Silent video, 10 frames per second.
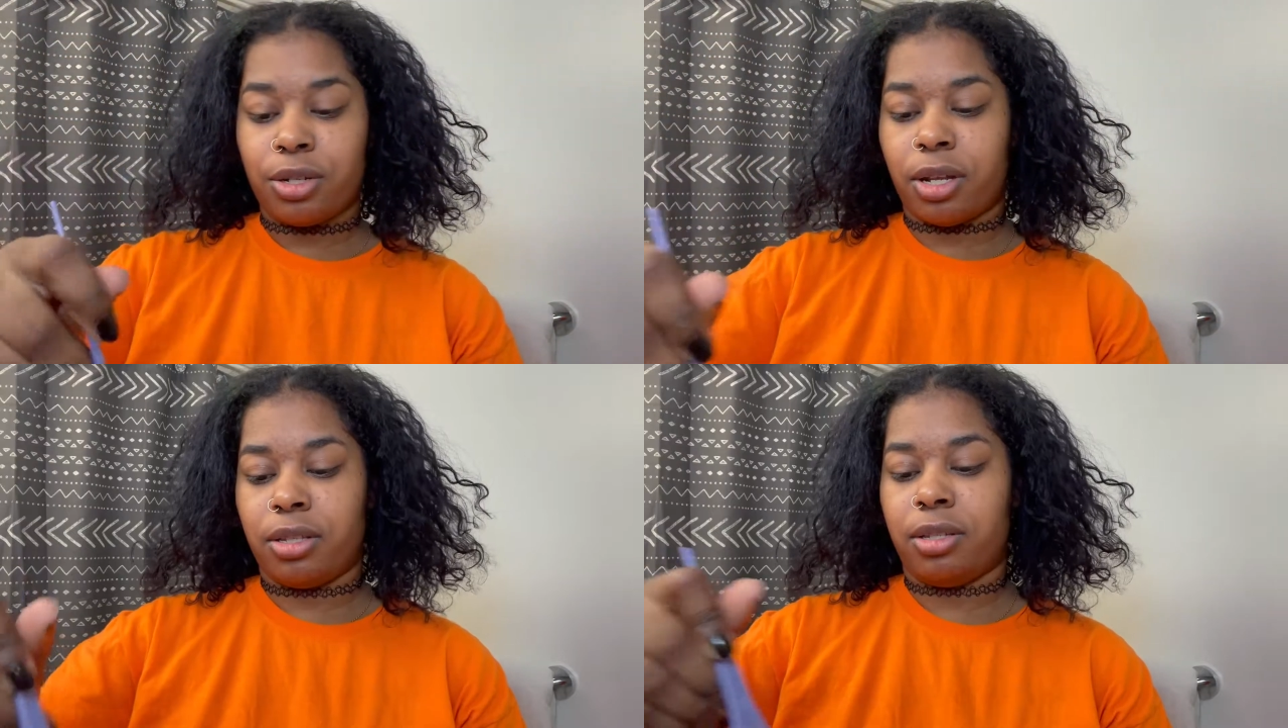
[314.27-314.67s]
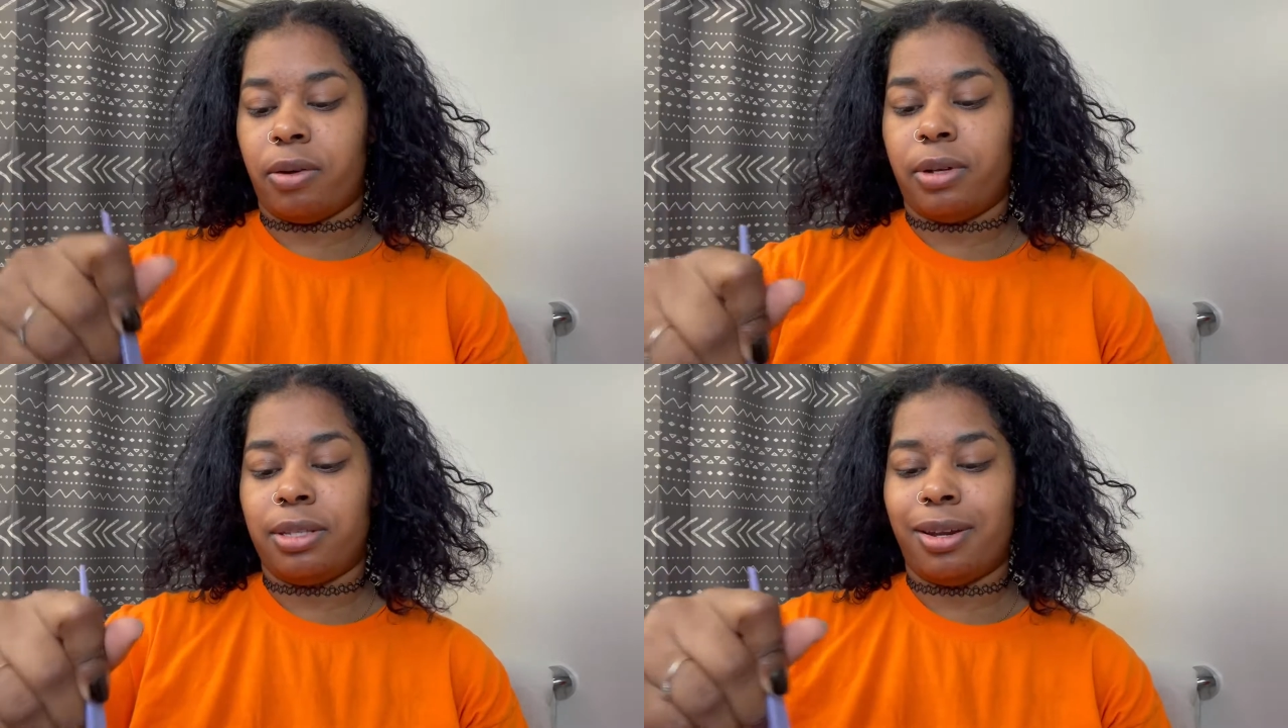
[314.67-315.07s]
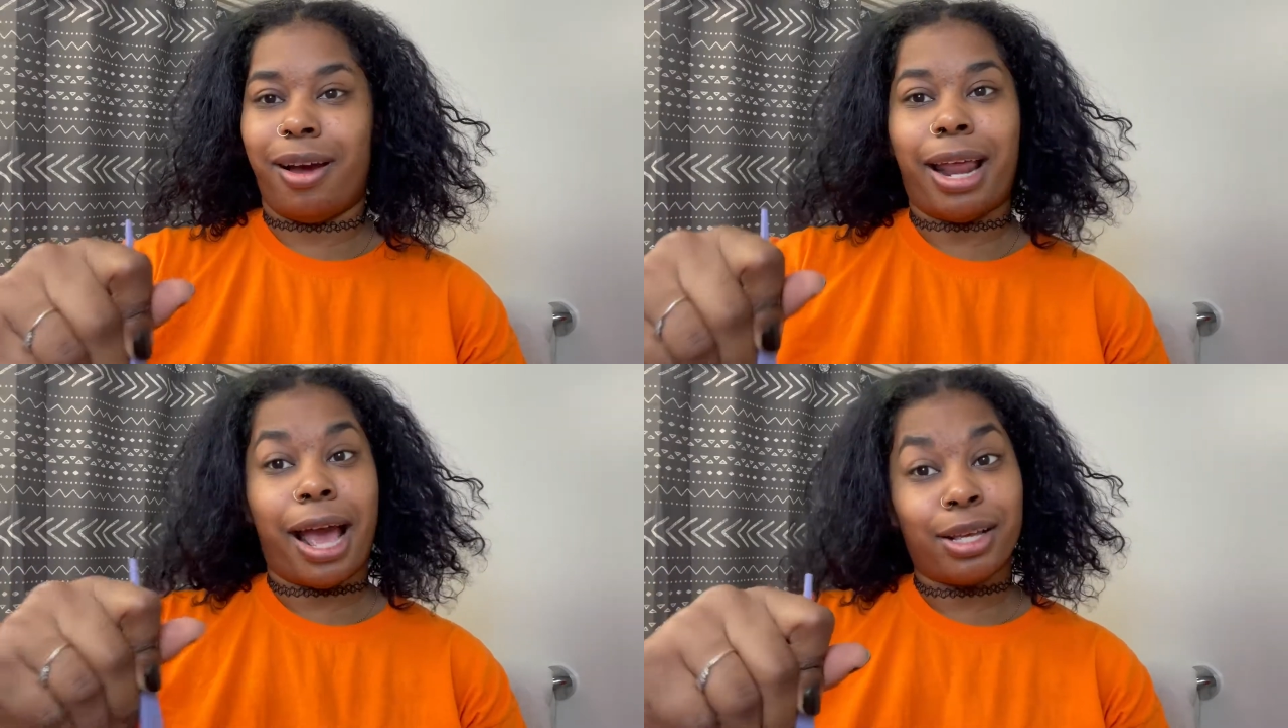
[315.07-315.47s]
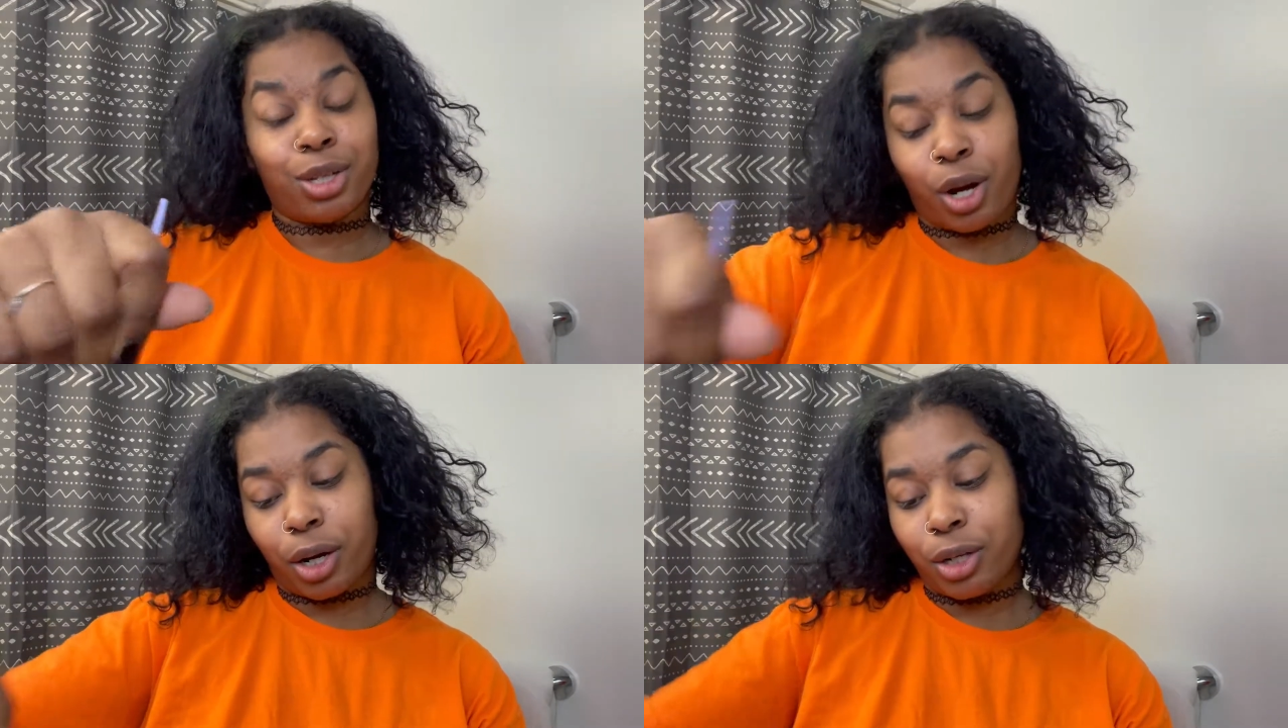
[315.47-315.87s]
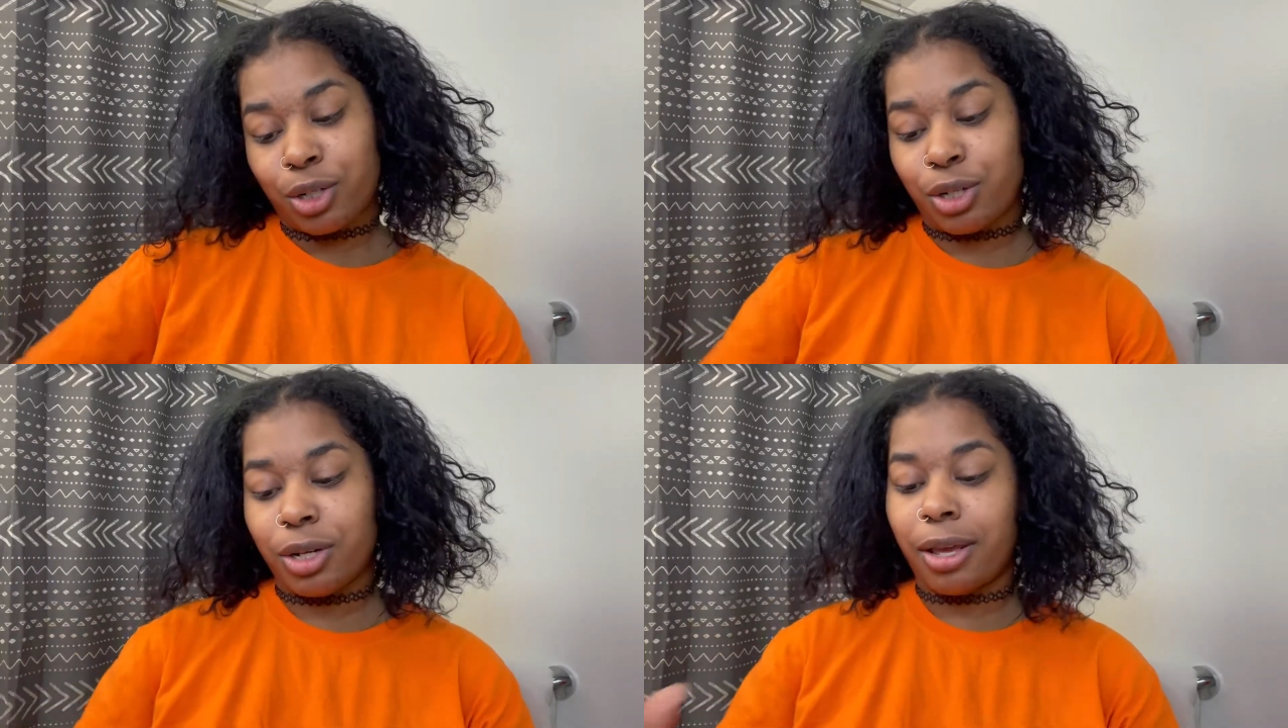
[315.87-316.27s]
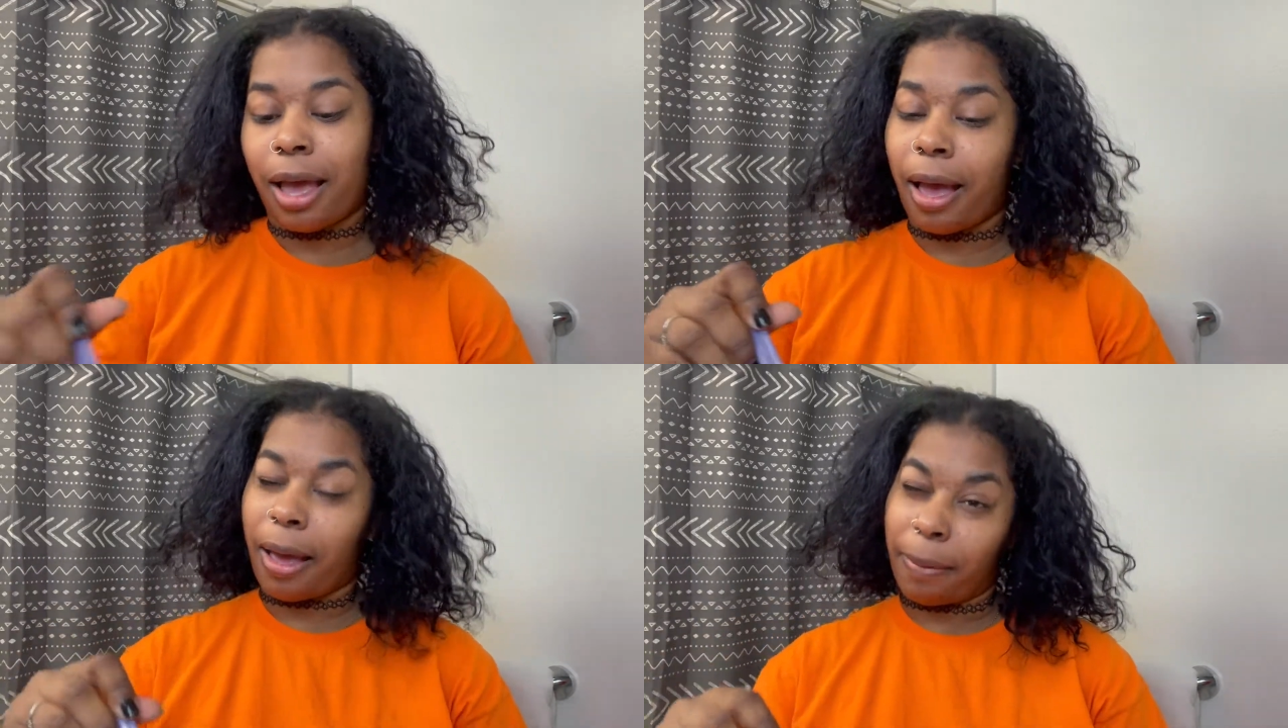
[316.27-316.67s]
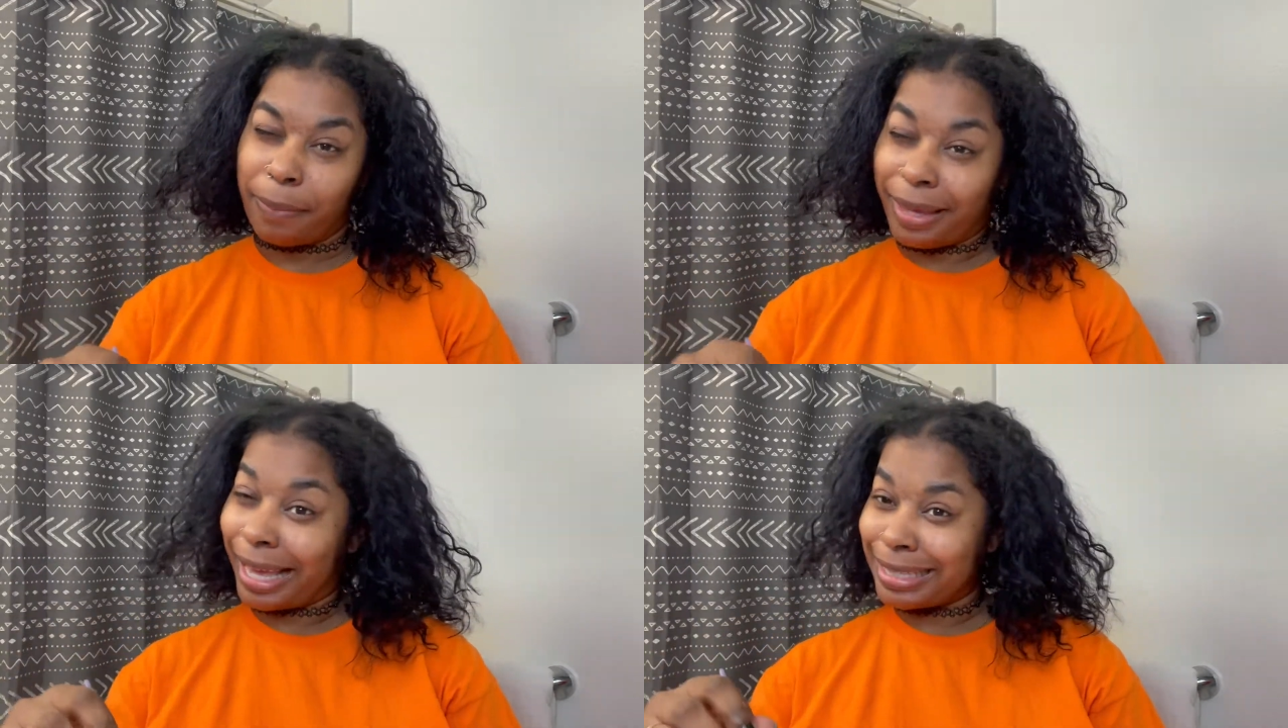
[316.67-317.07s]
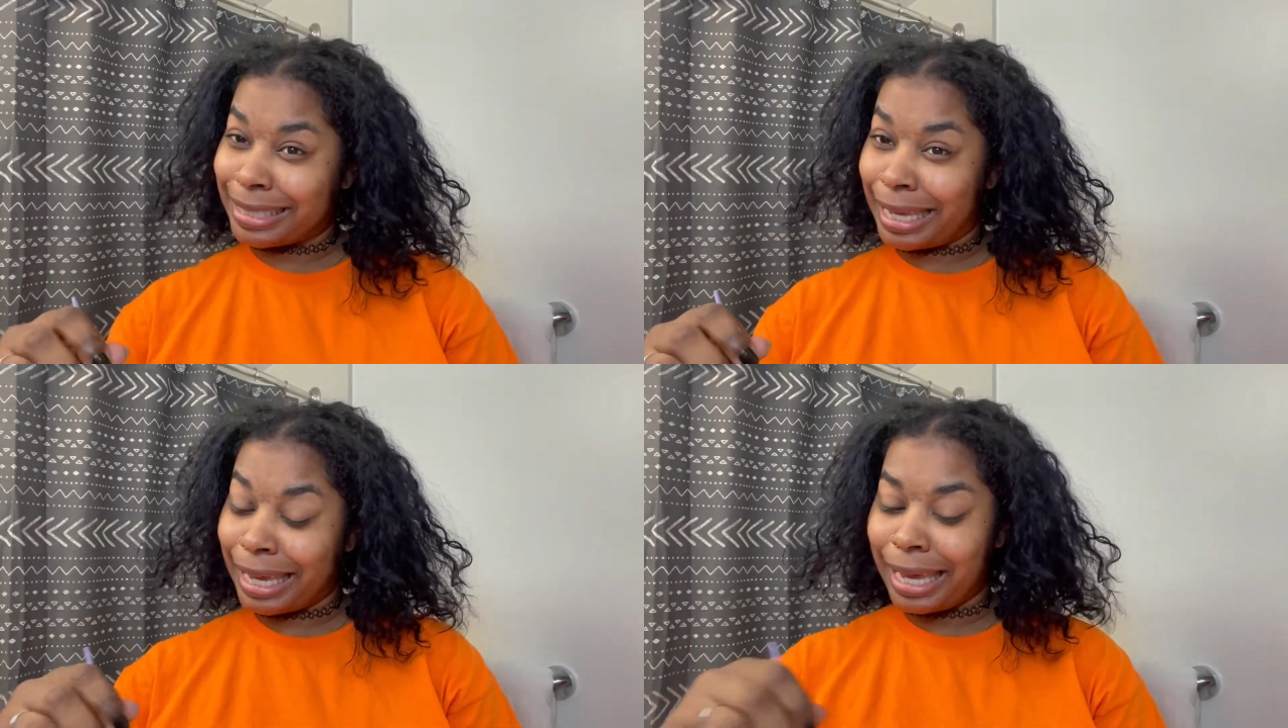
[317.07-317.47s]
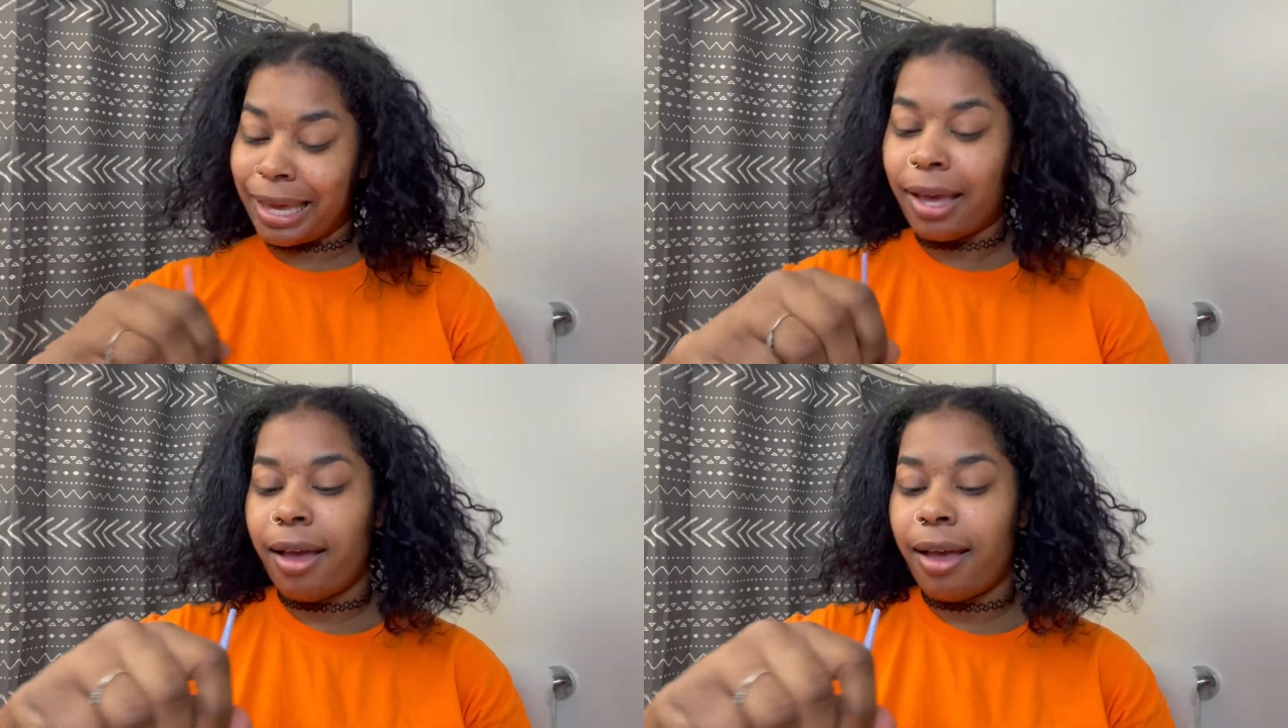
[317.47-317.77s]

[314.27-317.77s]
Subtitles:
and so it's not as harsh, I'm guessing.